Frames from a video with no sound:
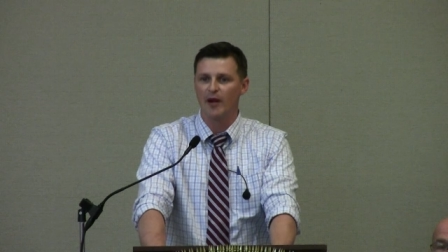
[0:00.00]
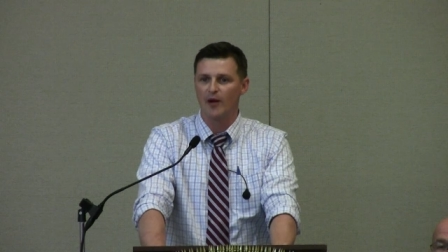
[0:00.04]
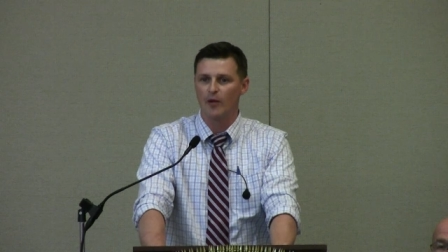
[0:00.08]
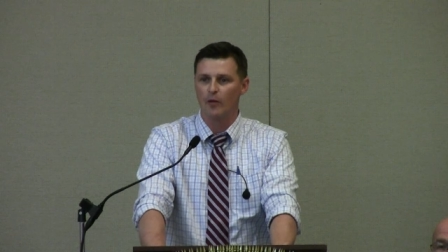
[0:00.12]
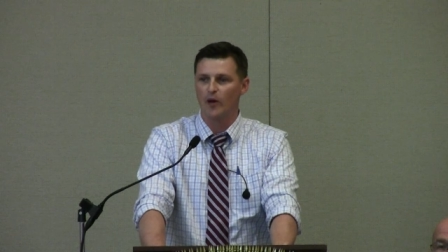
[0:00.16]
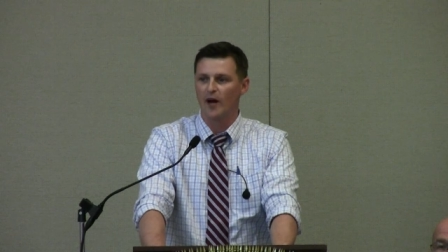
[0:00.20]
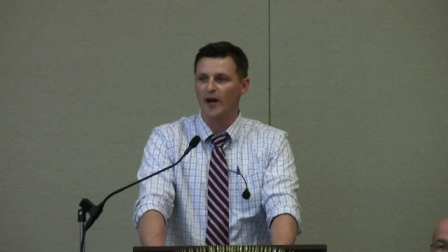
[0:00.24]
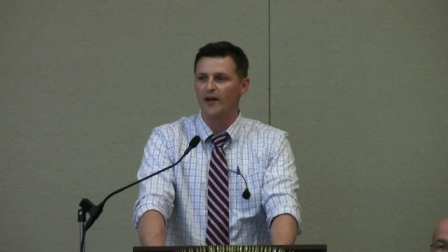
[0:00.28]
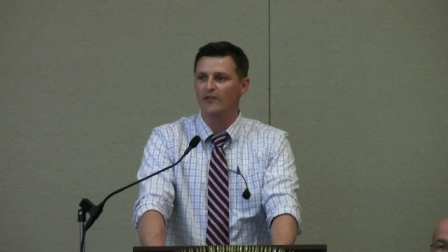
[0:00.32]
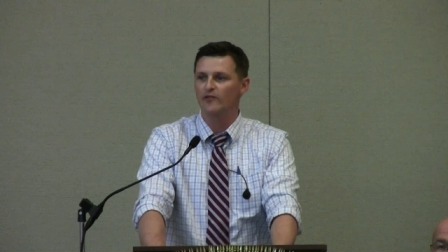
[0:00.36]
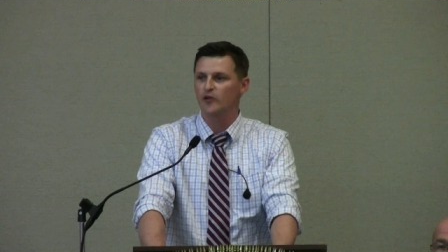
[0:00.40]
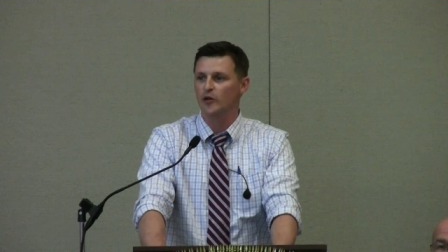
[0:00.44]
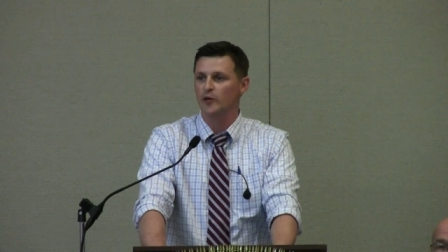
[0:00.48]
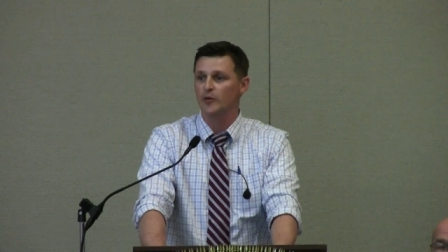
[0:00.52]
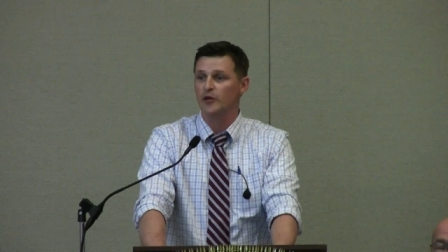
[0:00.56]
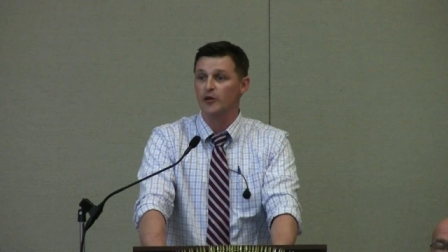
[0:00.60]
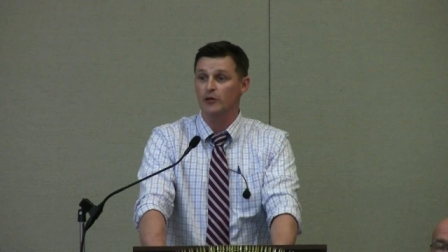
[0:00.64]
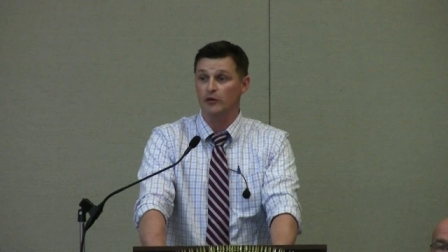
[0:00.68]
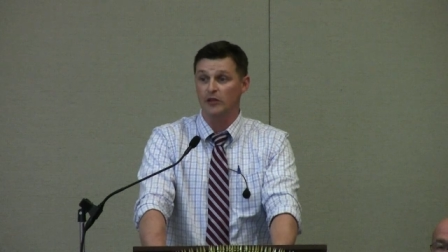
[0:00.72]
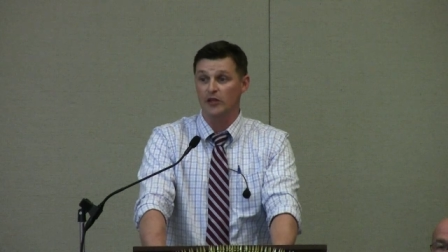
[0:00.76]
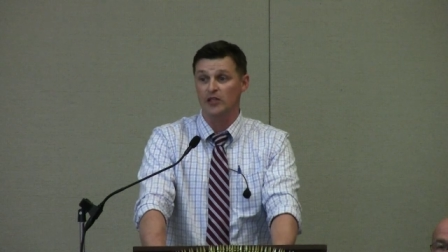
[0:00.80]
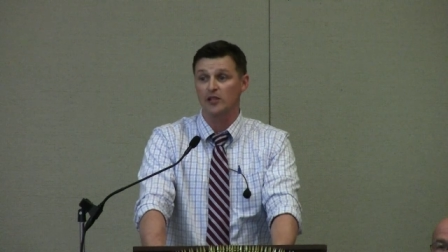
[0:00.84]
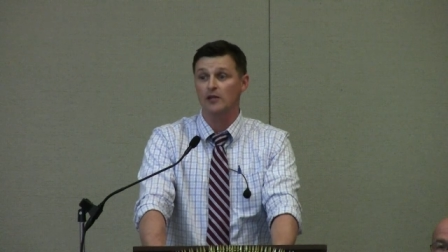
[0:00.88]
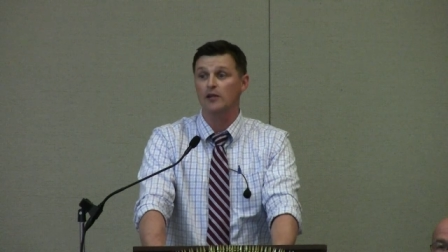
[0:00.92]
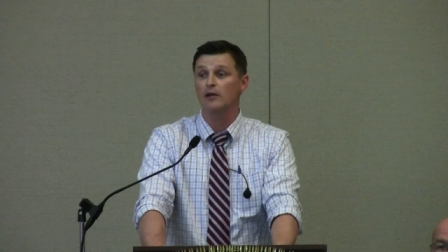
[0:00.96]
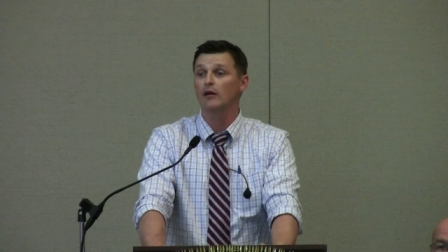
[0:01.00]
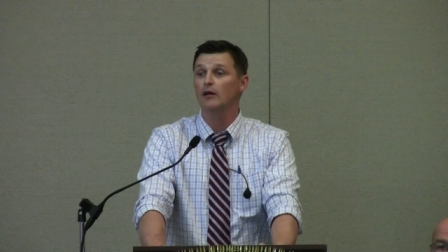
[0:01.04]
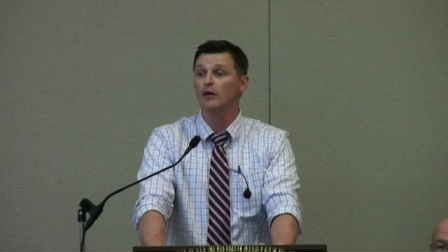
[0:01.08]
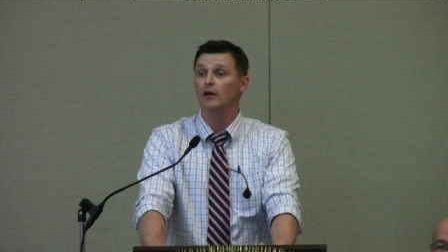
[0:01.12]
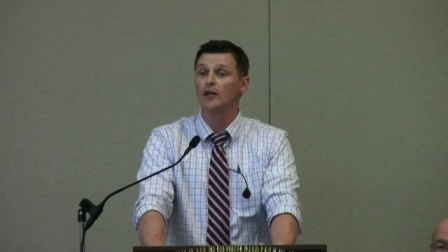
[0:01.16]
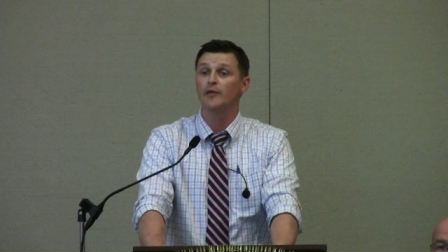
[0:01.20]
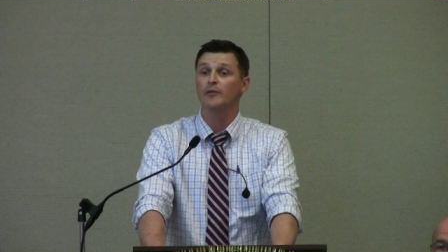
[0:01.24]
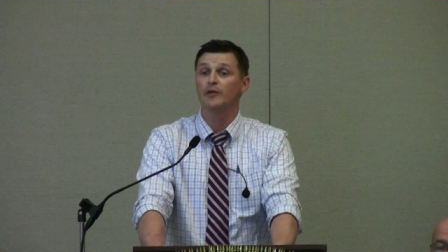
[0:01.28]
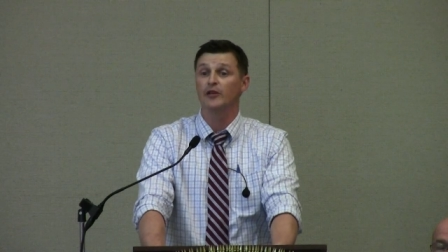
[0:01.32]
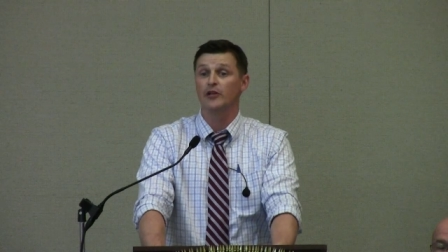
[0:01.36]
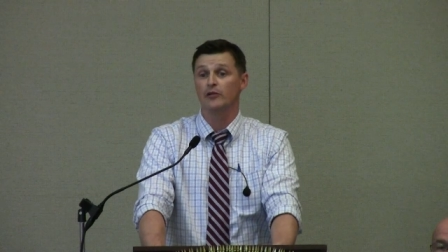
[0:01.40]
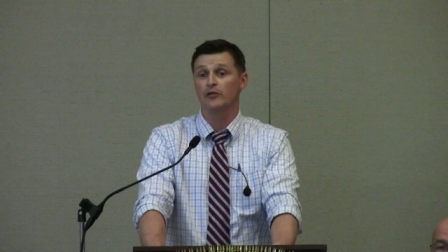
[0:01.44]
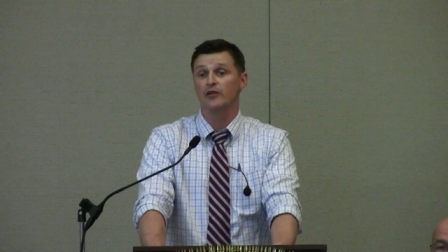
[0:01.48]
My wife told me, you need to
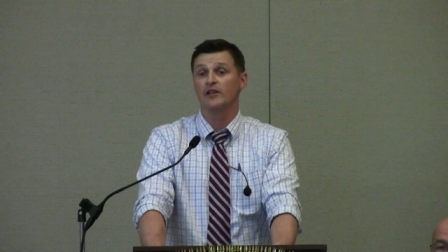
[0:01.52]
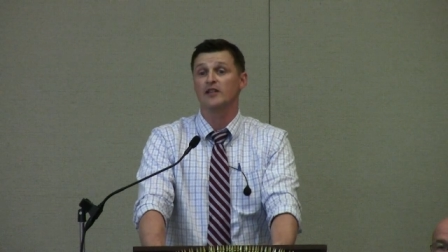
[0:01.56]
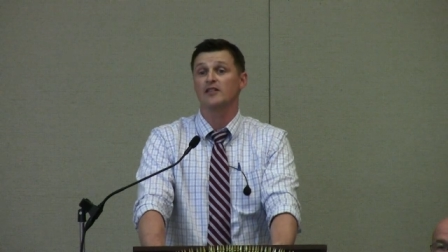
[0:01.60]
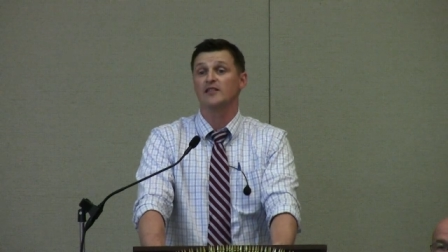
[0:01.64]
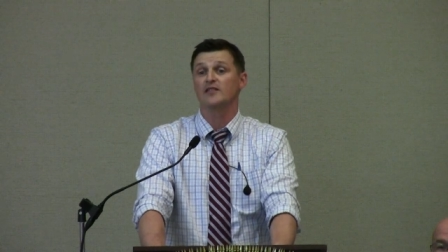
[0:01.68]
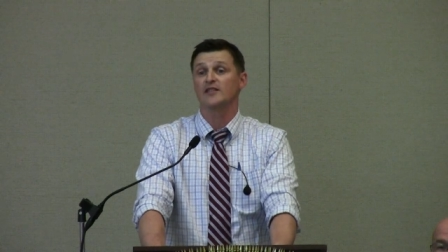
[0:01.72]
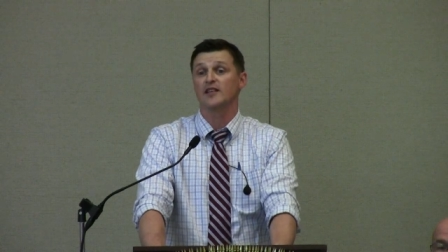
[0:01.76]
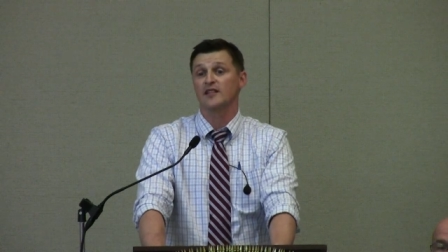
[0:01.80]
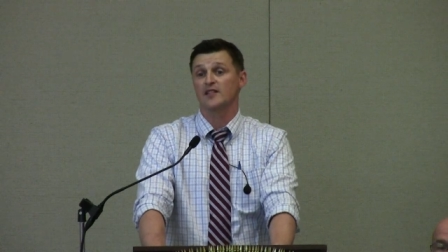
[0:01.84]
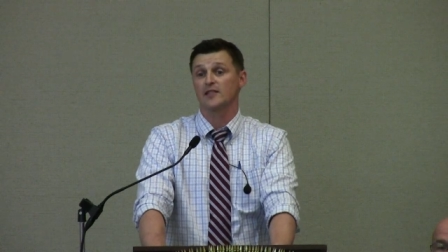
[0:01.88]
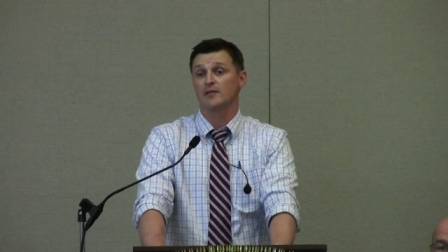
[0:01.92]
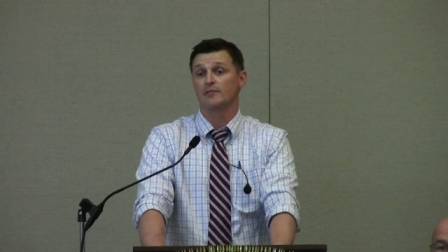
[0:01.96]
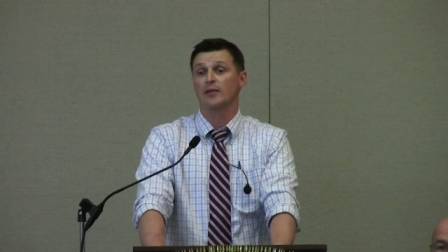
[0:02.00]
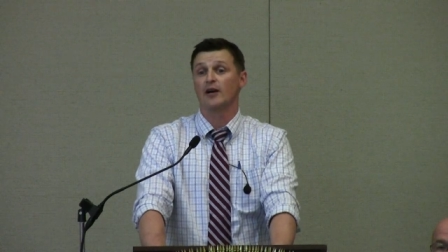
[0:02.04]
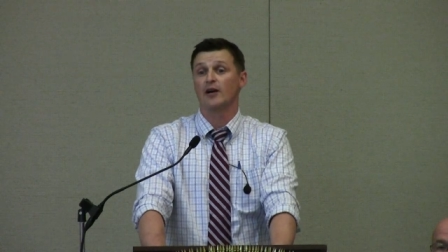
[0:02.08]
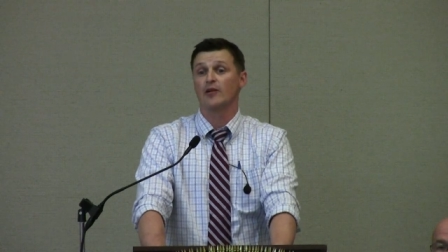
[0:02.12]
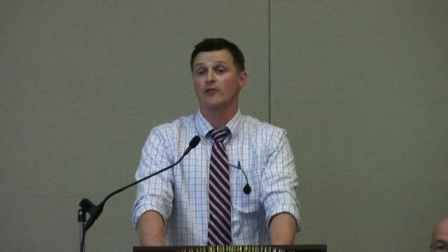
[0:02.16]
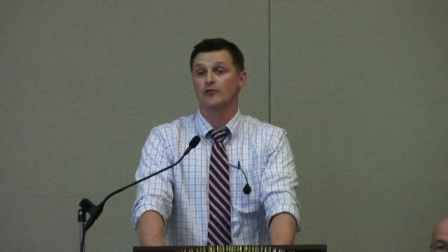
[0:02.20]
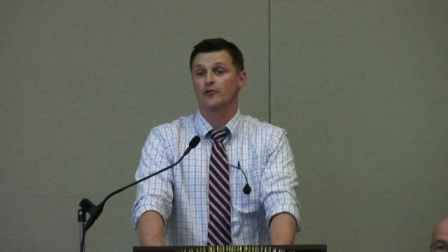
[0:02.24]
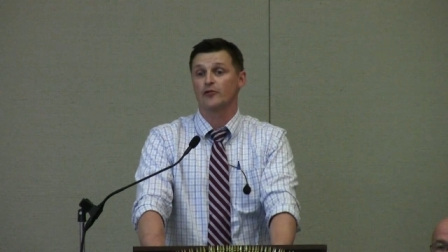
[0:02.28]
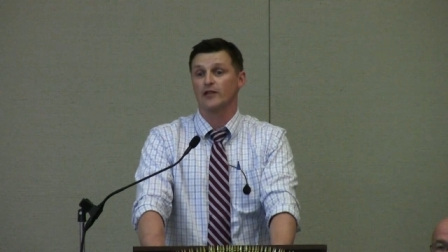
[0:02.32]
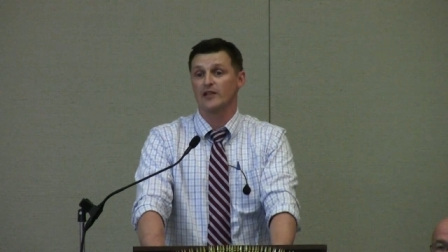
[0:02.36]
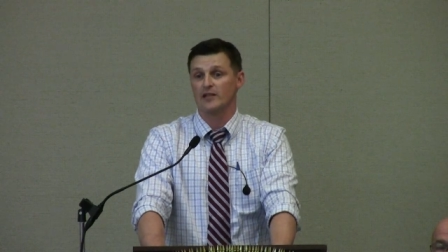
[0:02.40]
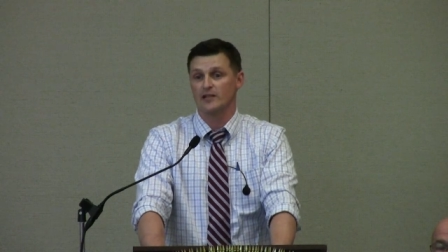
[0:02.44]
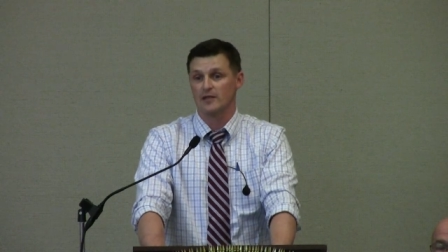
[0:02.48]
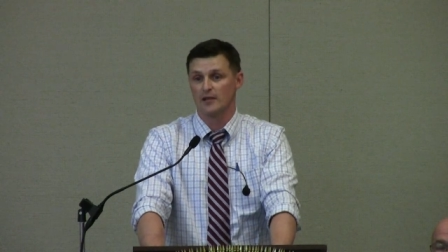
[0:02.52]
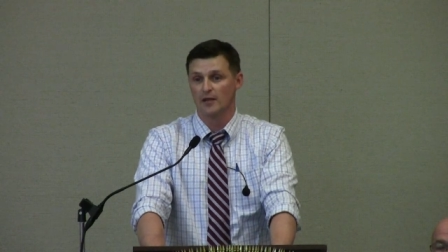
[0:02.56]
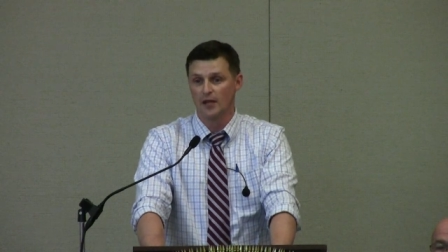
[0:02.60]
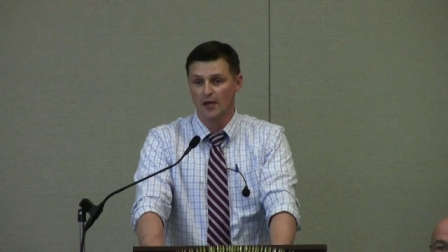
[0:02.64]
call him and you need to set some boundaries.